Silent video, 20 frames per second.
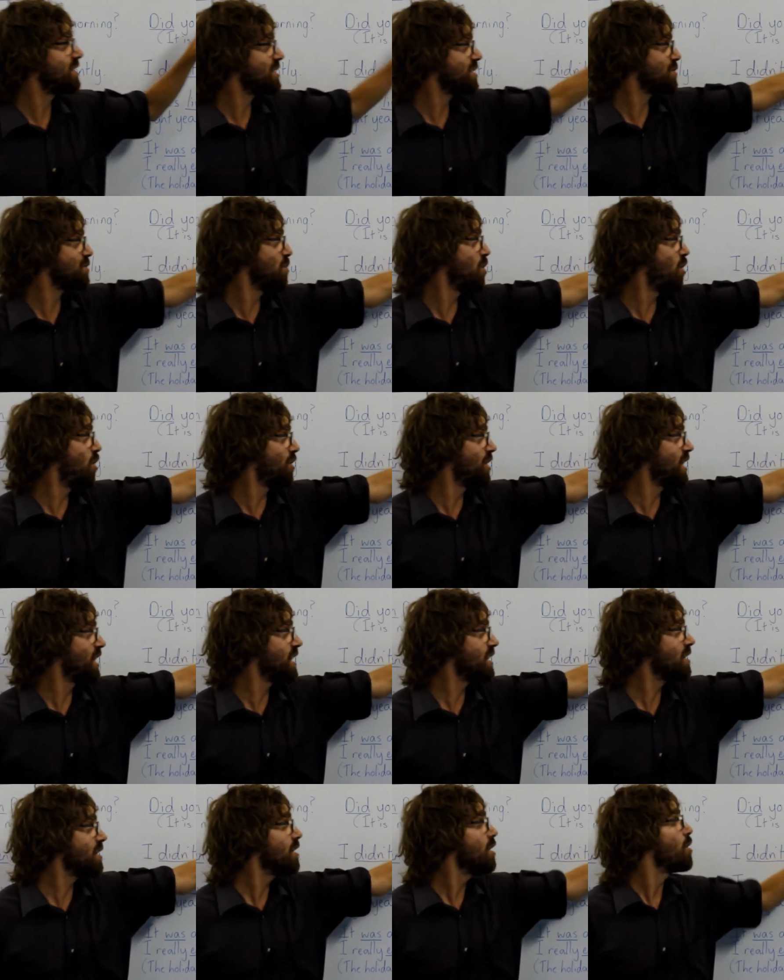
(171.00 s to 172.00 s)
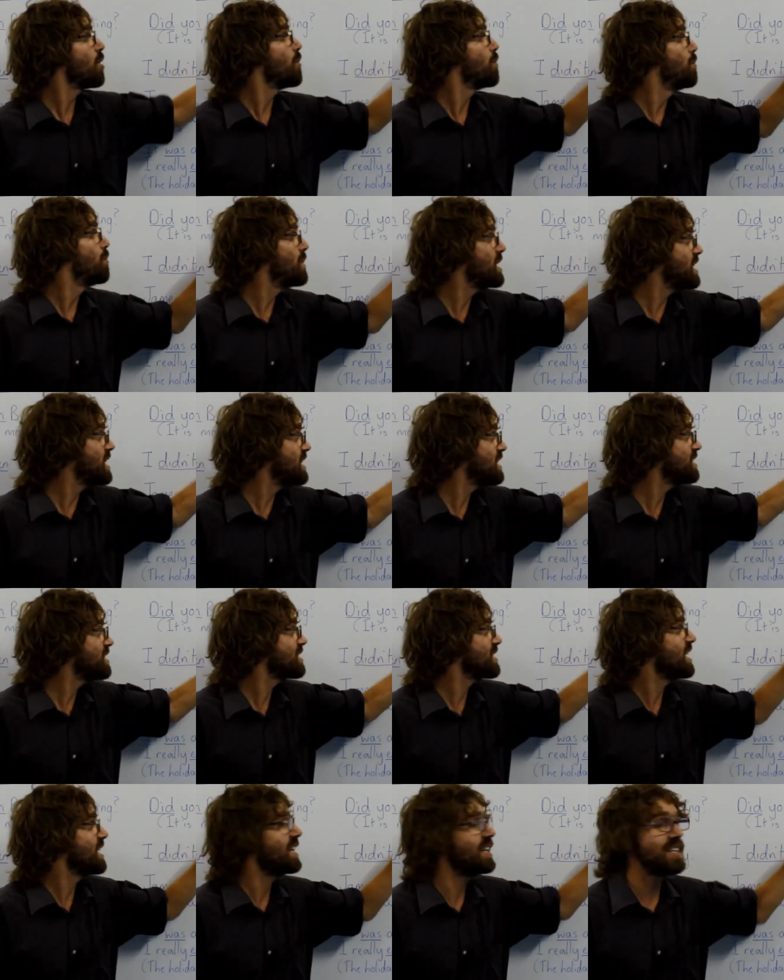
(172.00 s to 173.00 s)
this morning
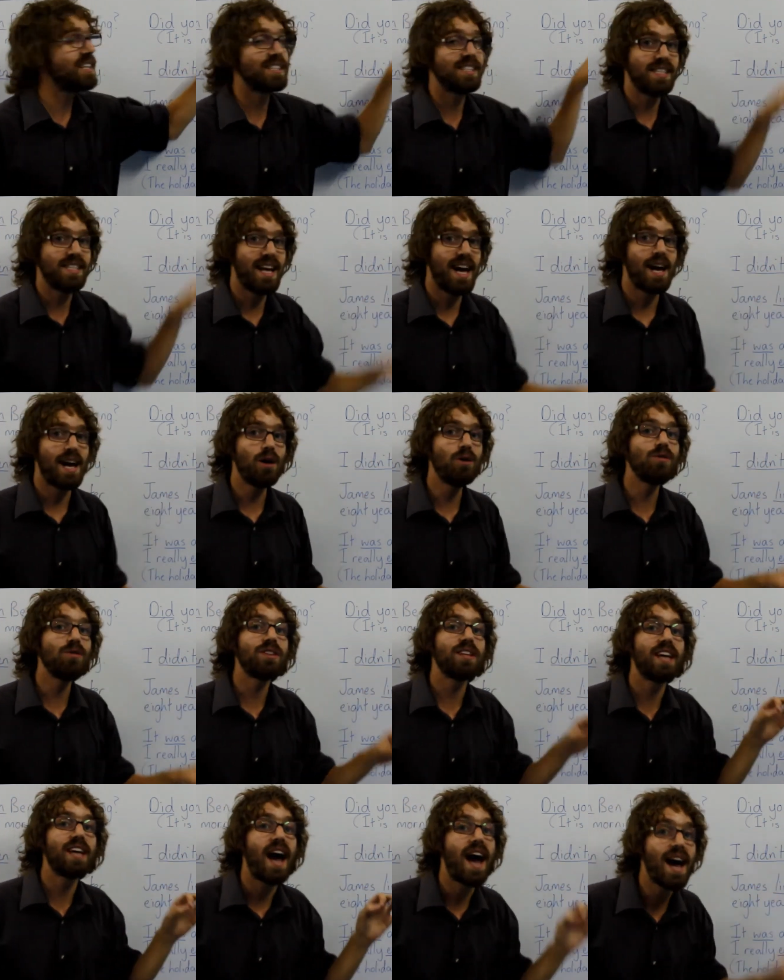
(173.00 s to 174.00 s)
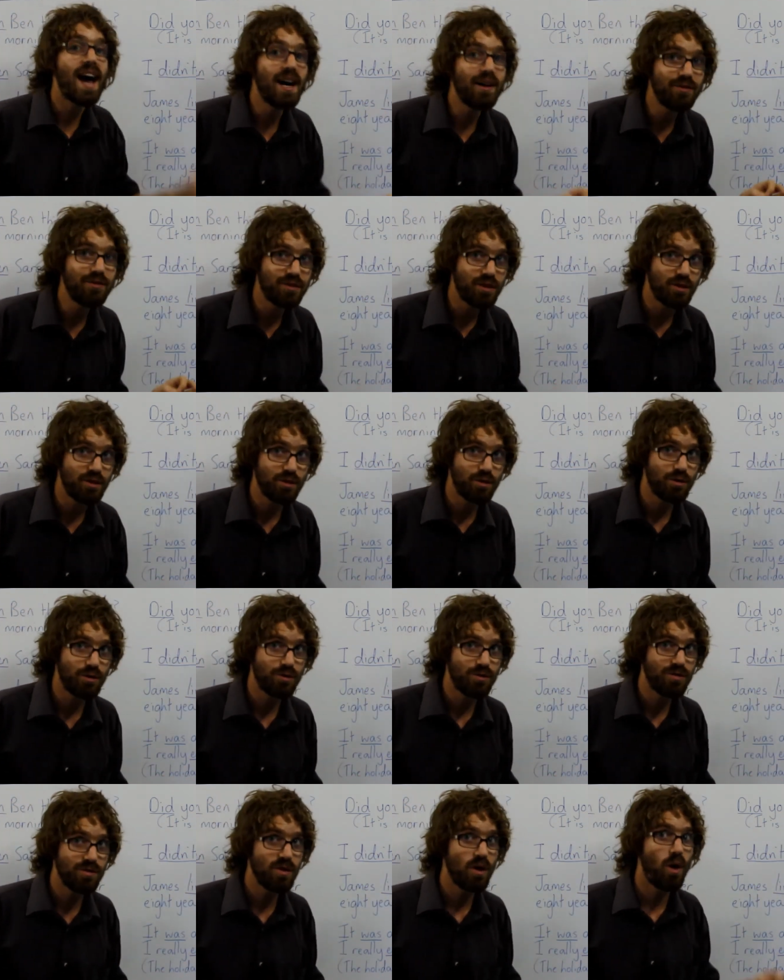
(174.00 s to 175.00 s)
means it is now the
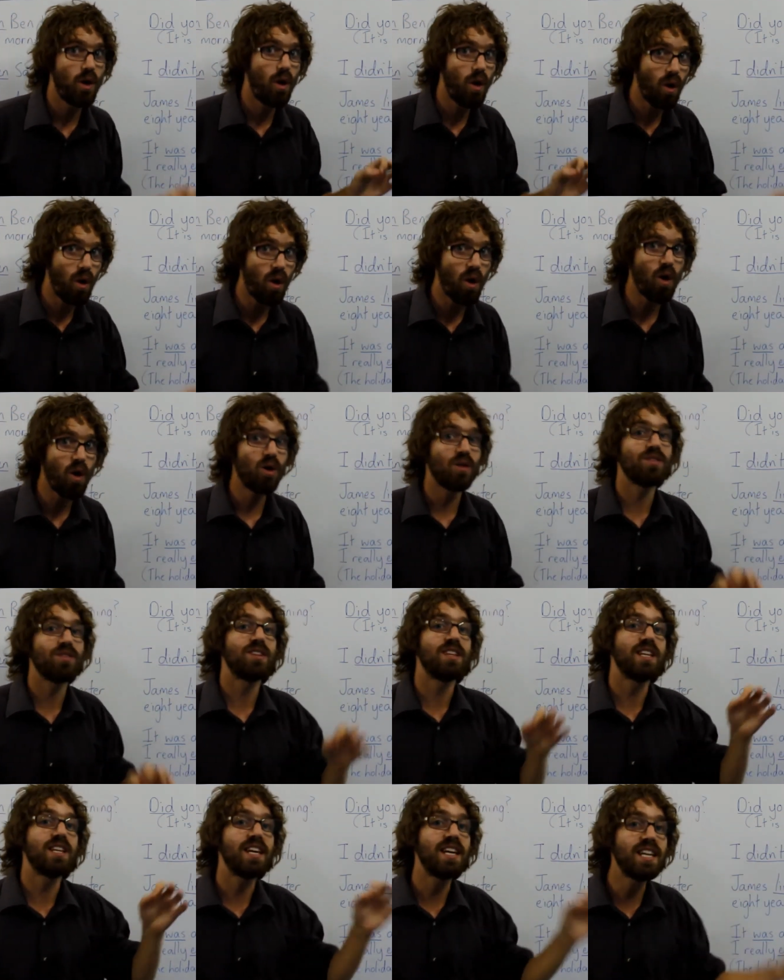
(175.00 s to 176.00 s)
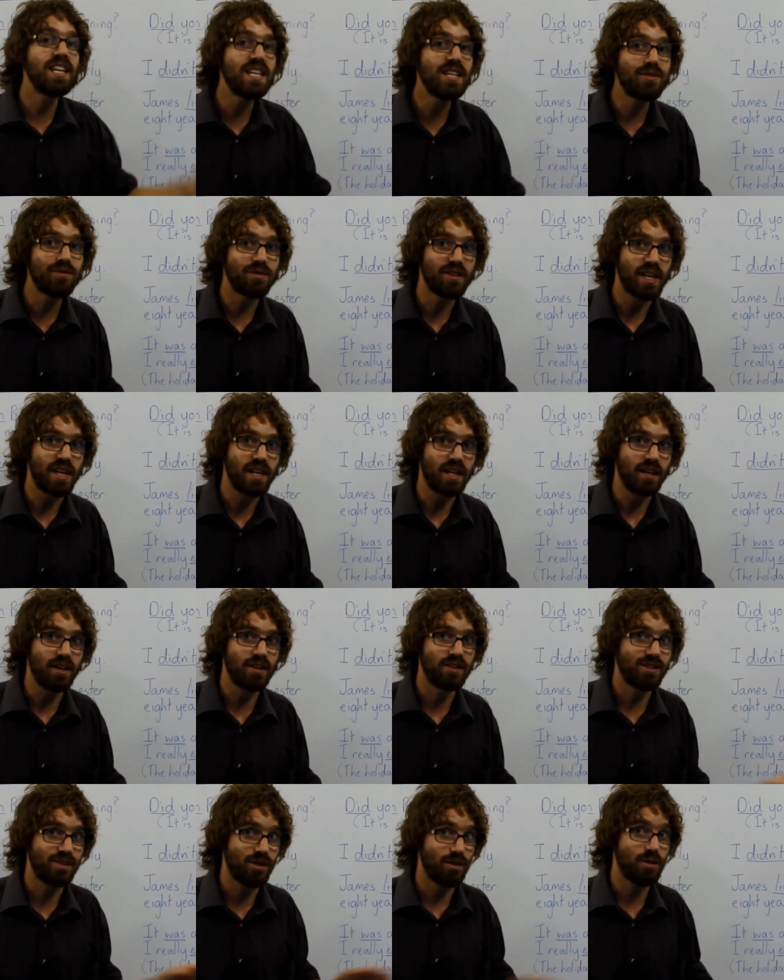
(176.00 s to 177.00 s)
afternoon or the
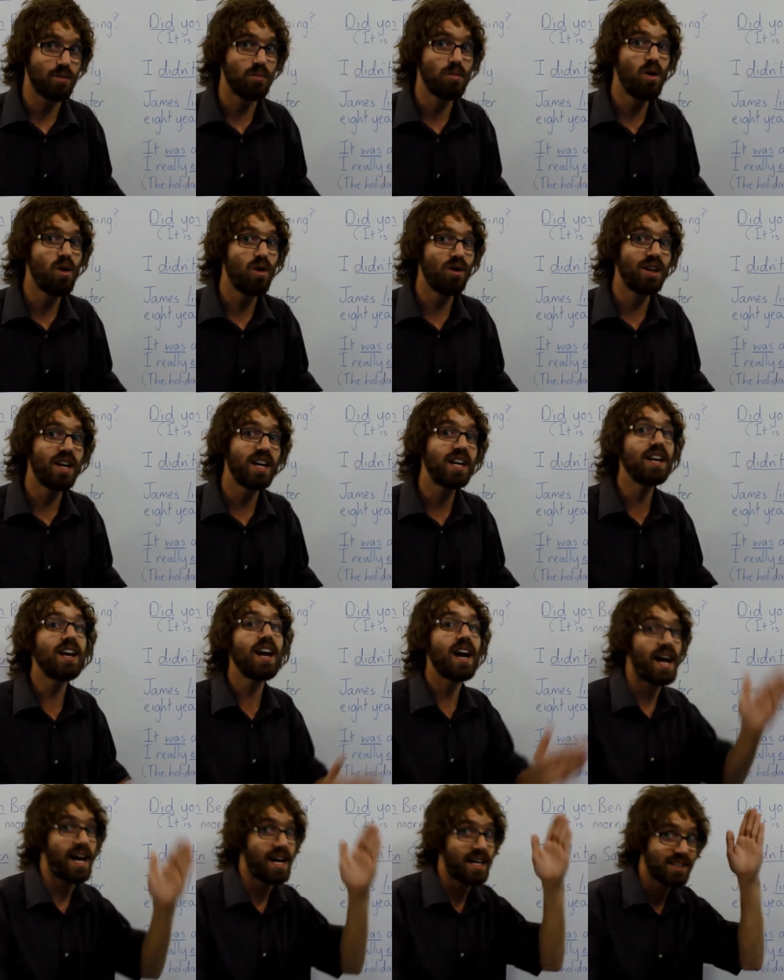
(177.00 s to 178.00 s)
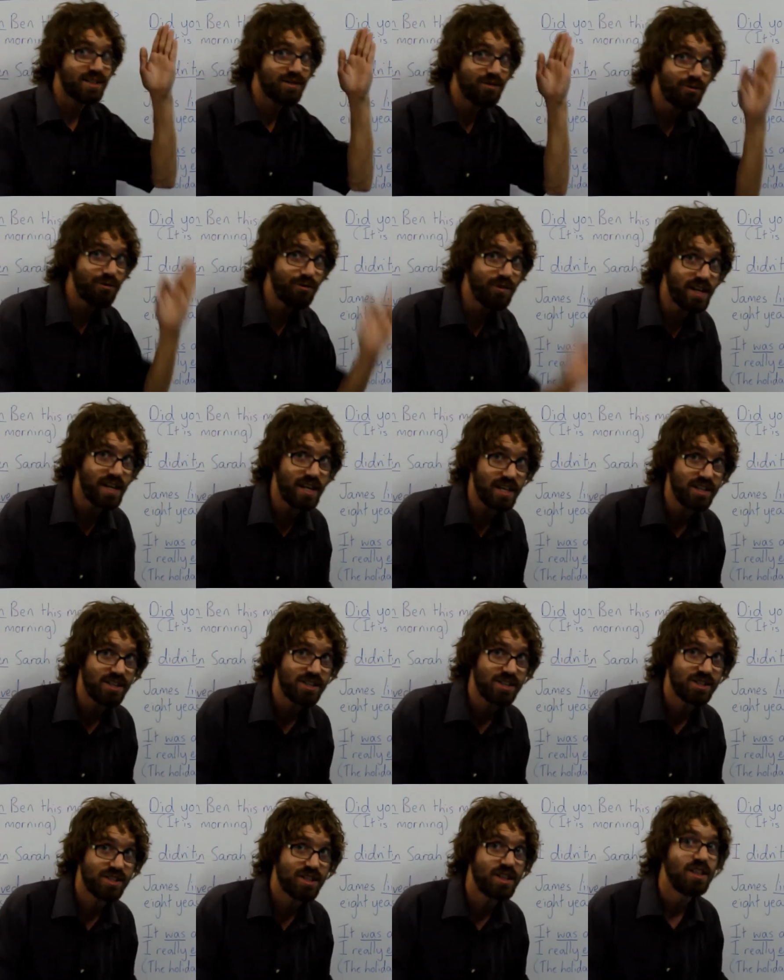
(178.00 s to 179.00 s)
evening. So the morning has
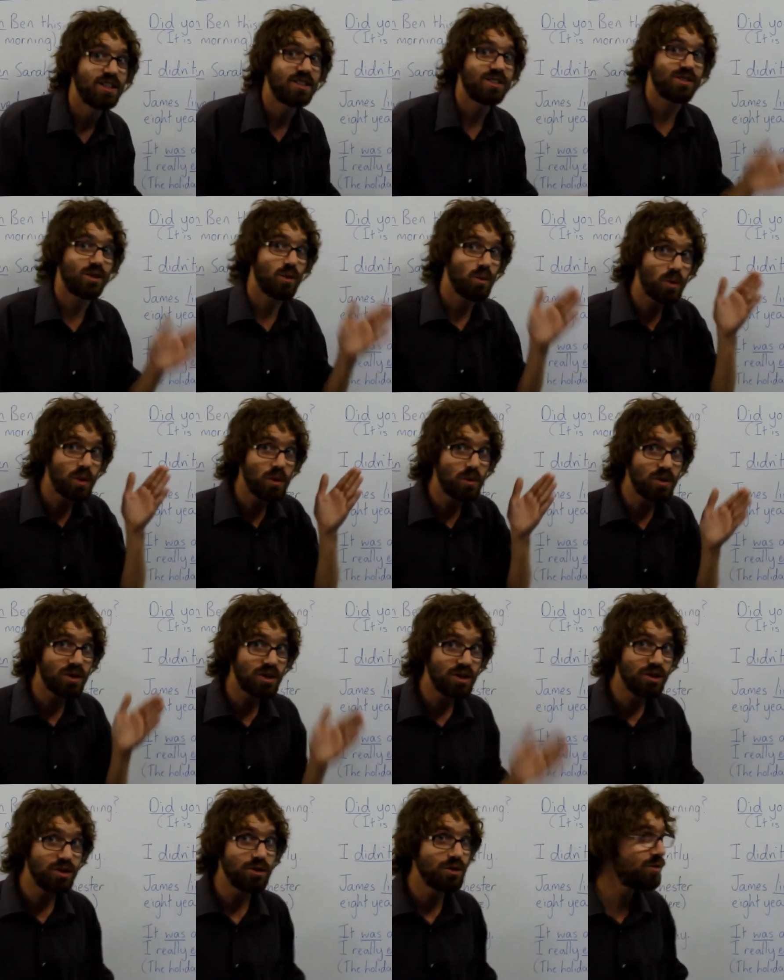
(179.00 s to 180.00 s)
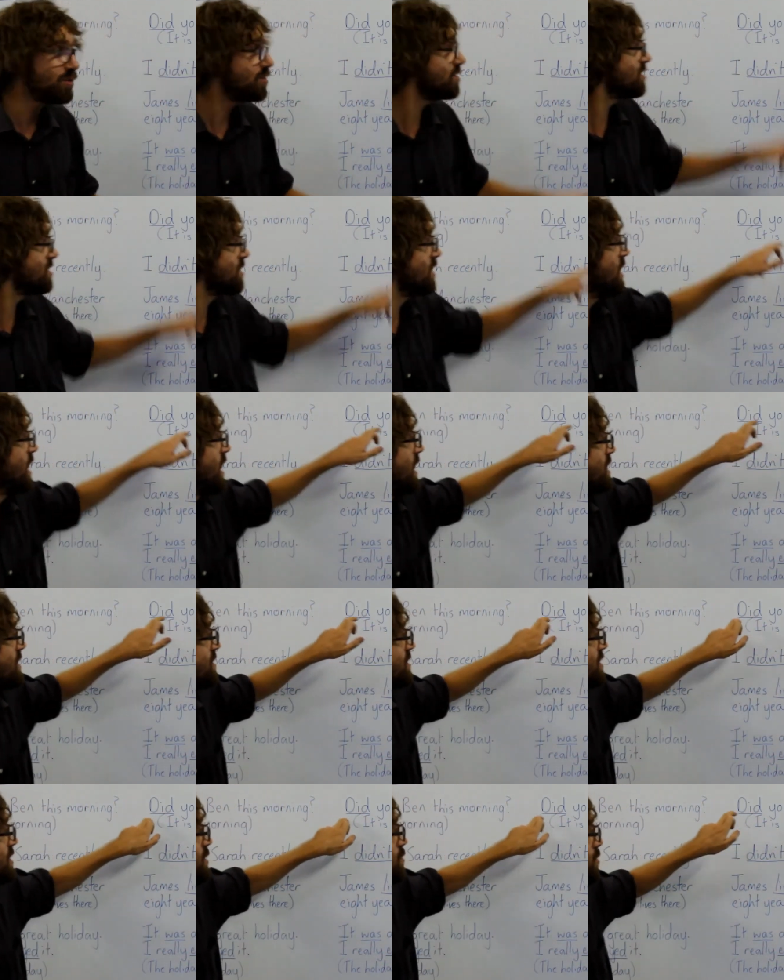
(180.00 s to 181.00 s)
finished. So we would use a
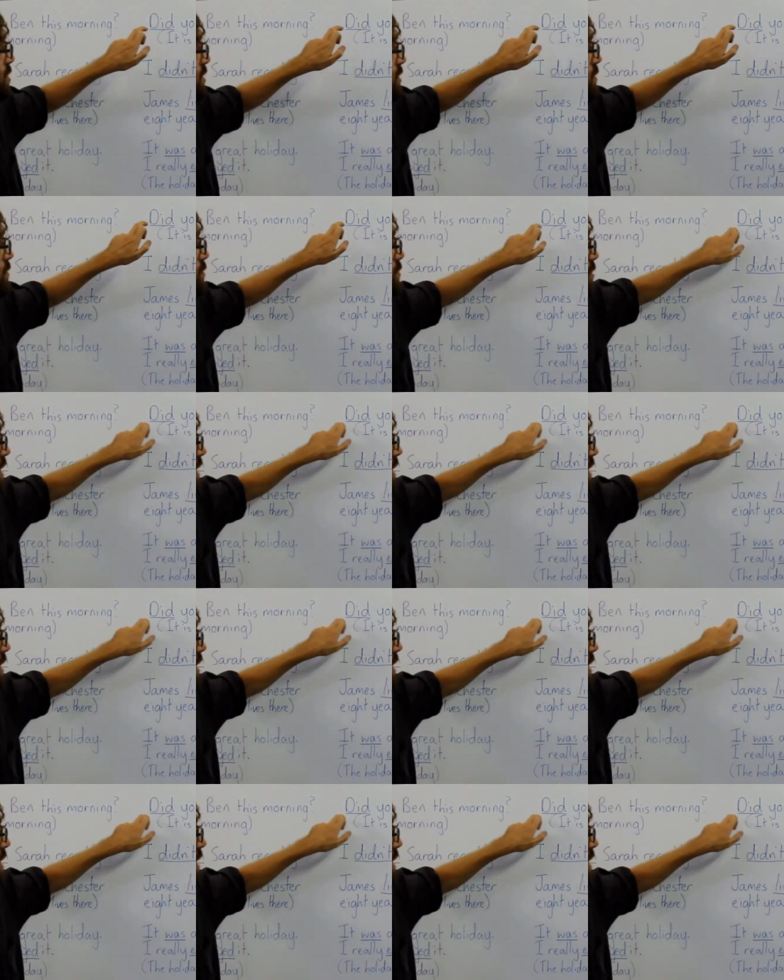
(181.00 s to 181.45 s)
simple